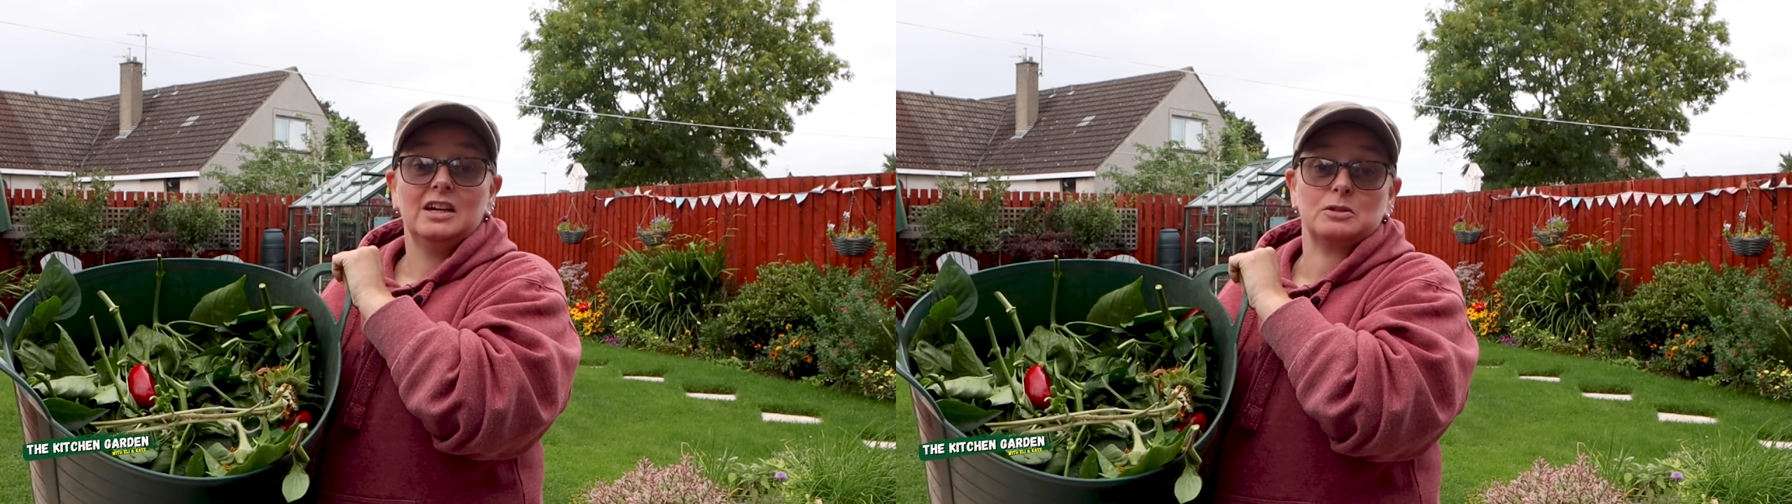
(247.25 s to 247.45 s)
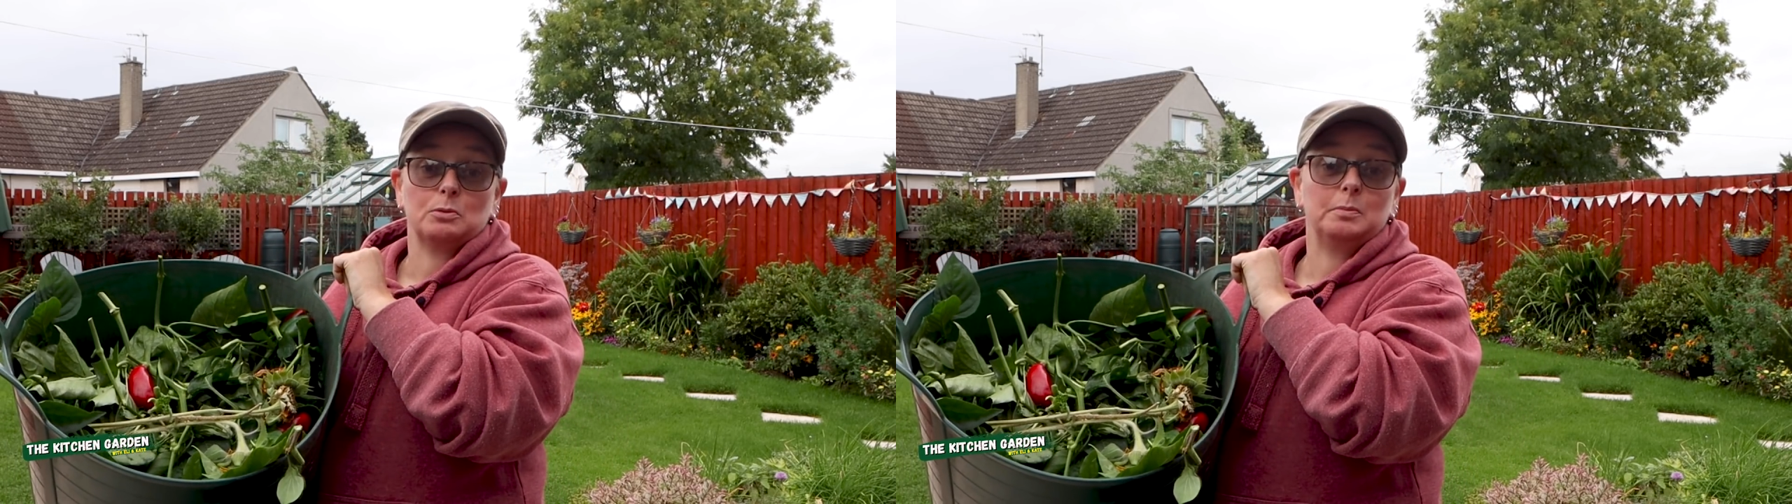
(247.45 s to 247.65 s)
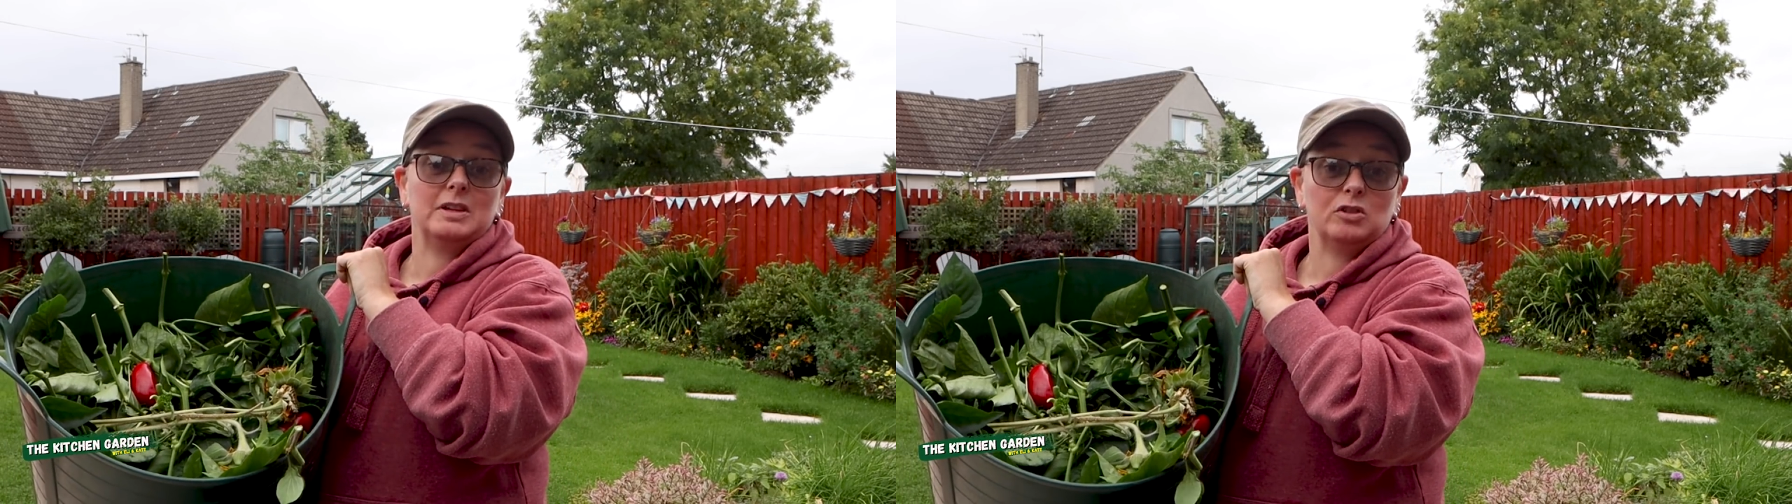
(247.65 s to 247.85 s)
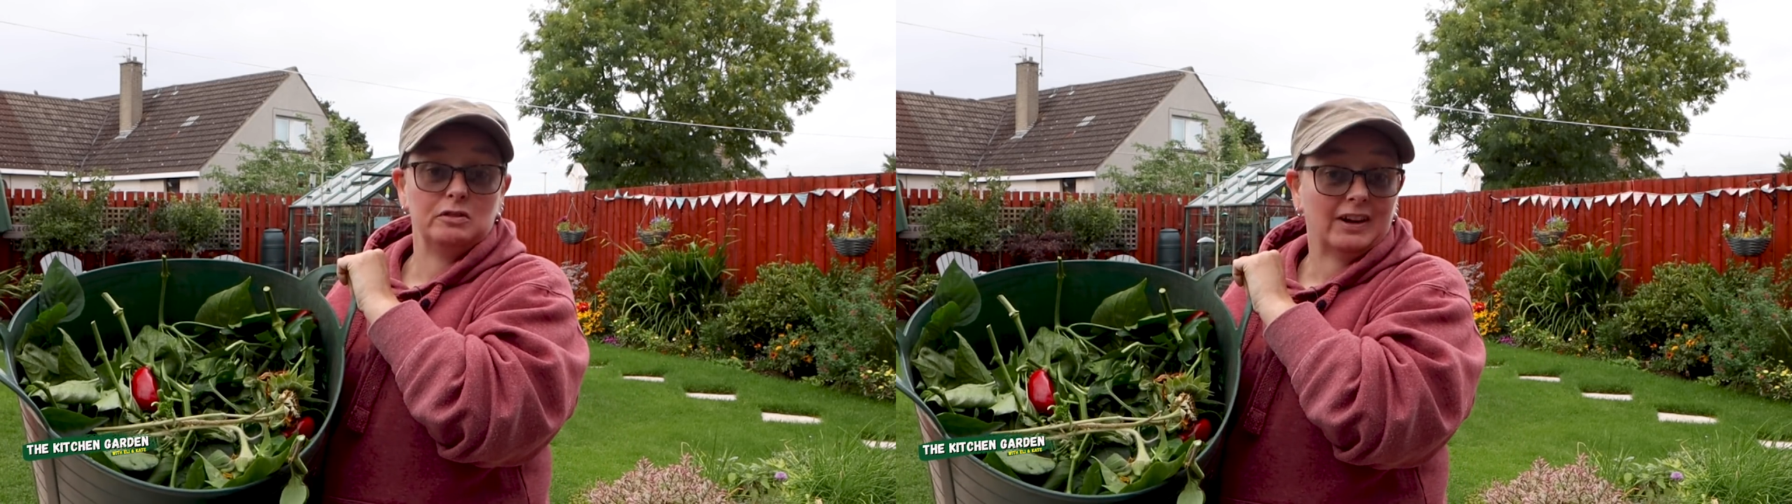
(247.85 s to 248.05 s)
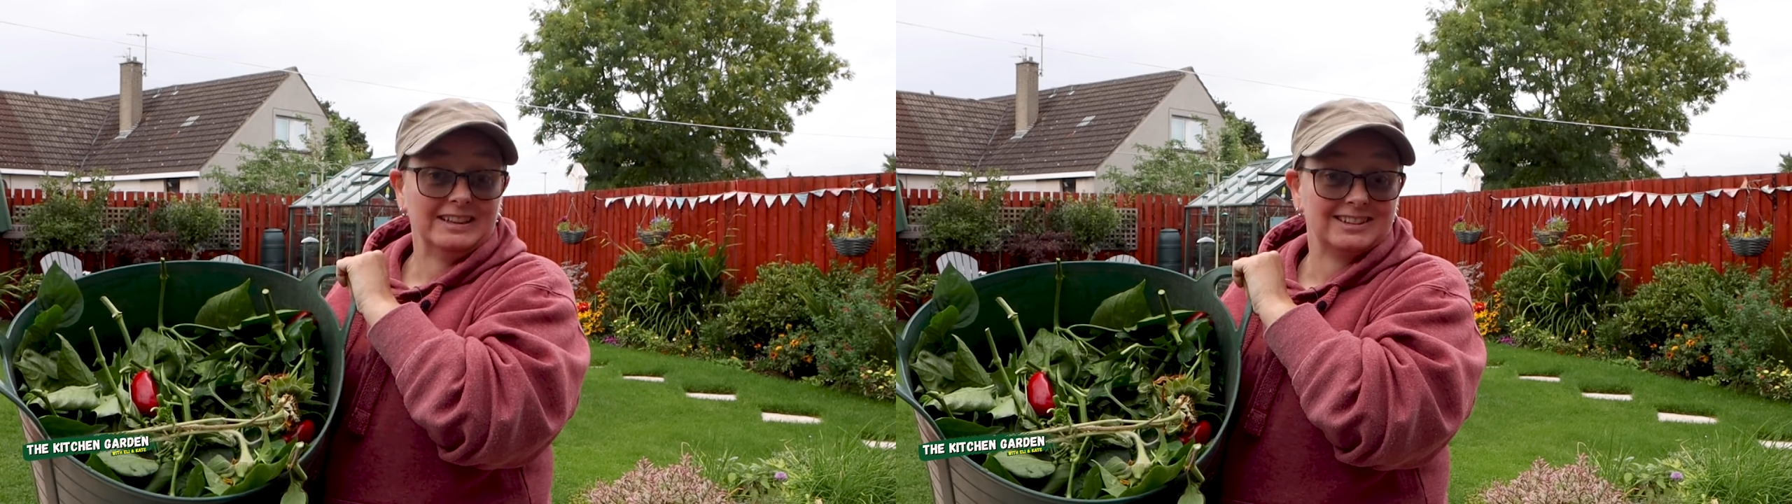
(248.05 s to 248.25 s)
is we'll be
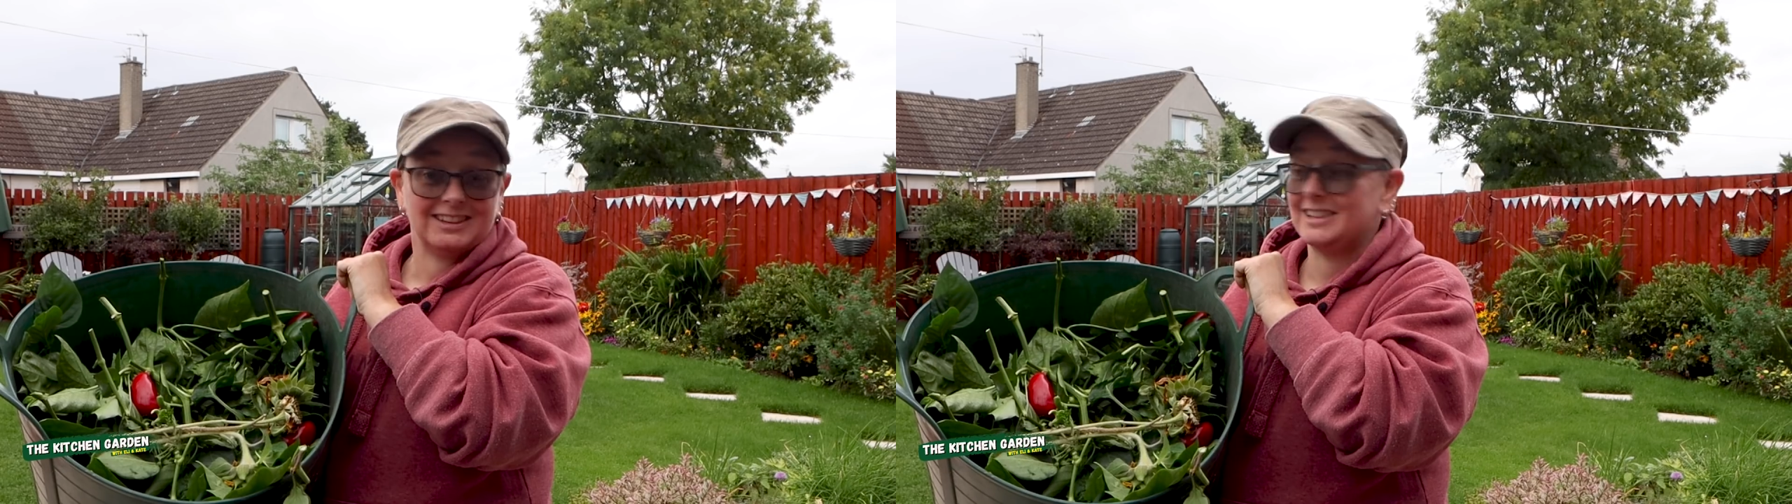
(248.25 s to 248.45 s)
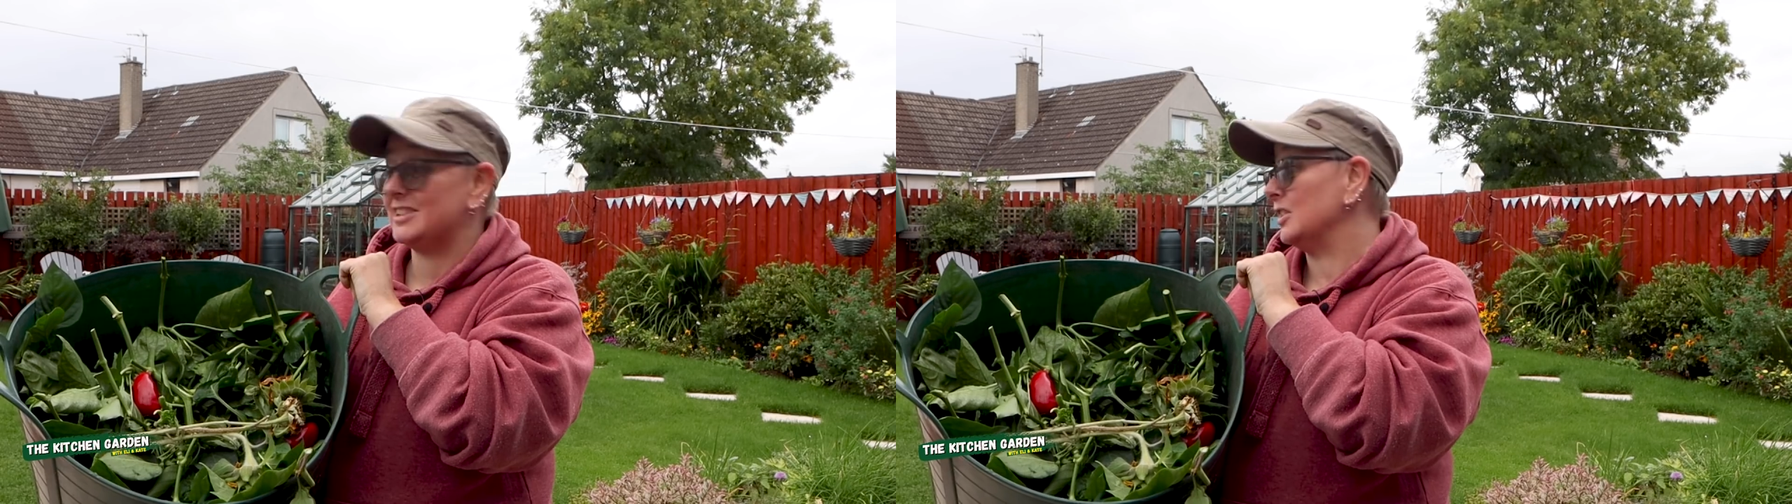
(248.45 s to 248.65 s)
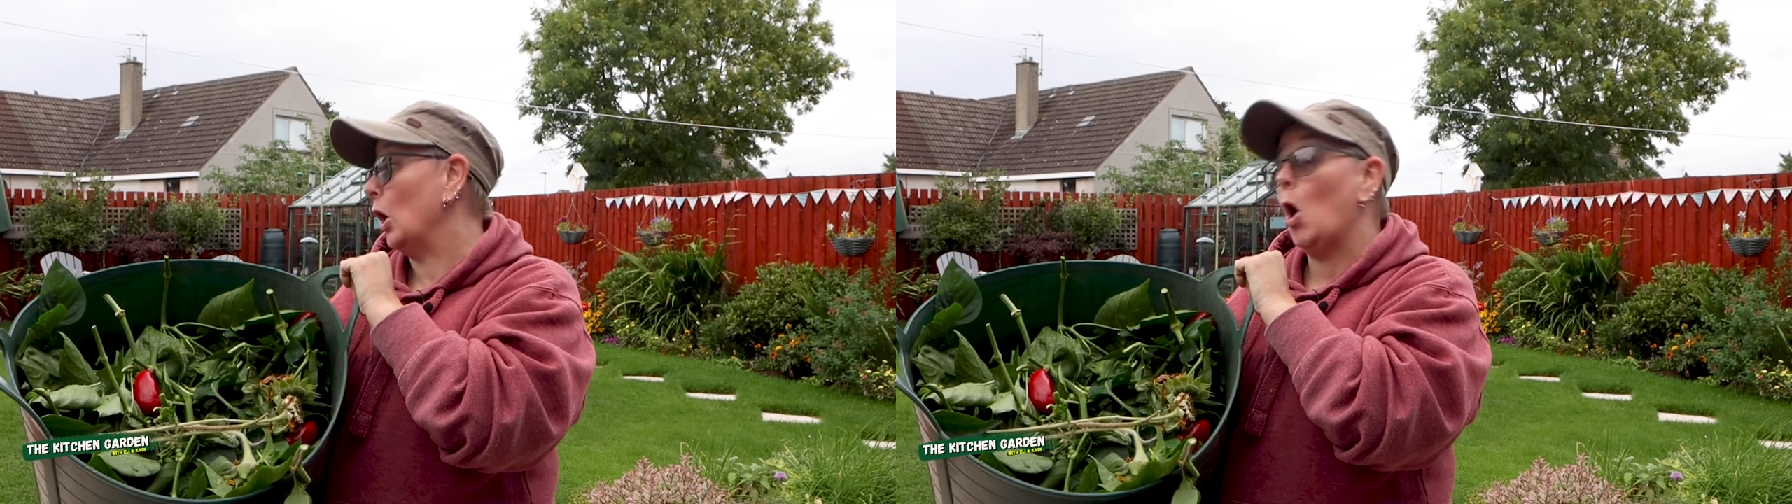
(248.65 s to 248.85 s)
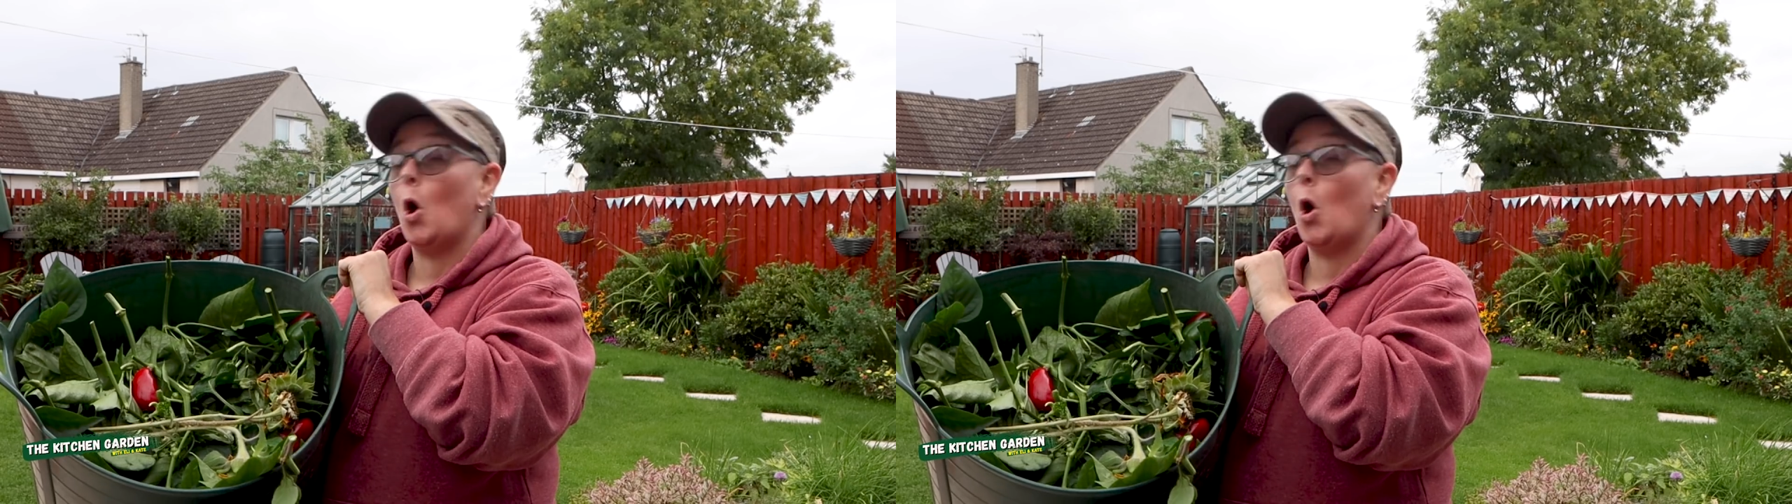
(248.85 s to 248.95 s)
revitalising